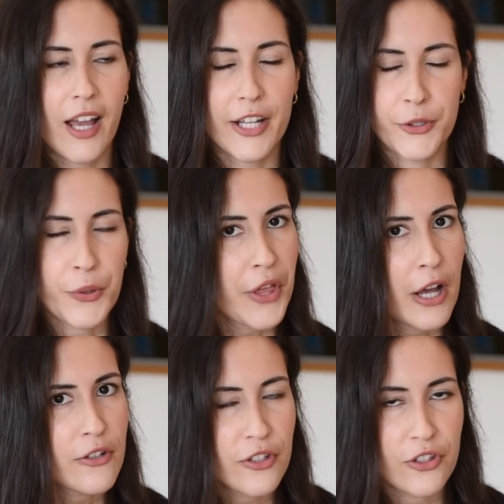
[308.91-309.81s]
a
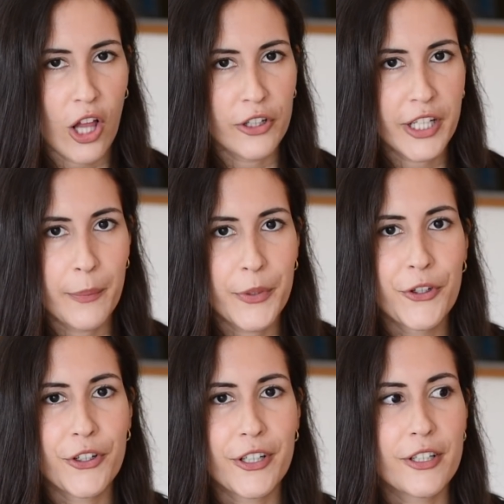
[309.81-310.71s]
$2,000
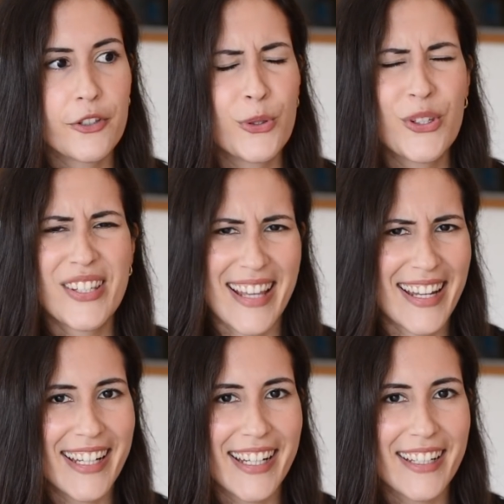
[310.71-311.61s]
computer to
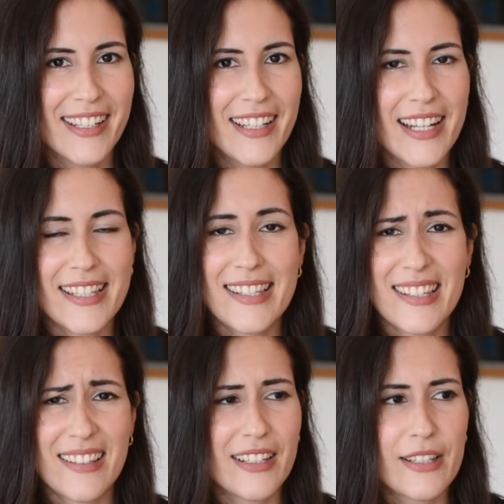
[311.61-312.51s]
study.
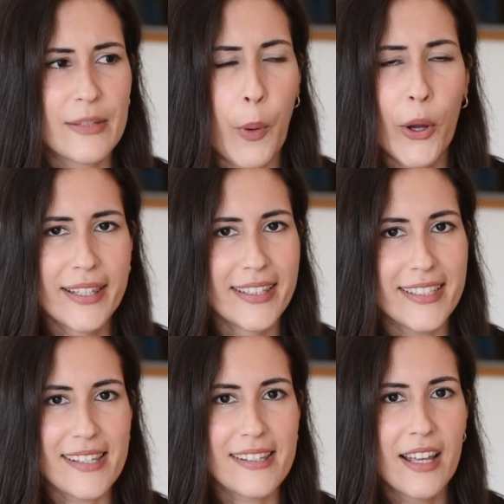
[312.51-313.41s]
It's
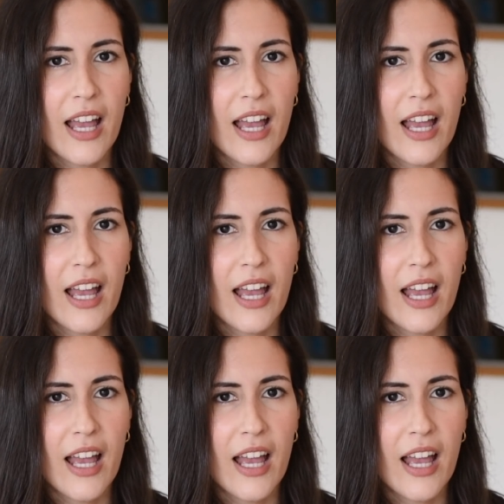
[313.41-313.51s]
pointless.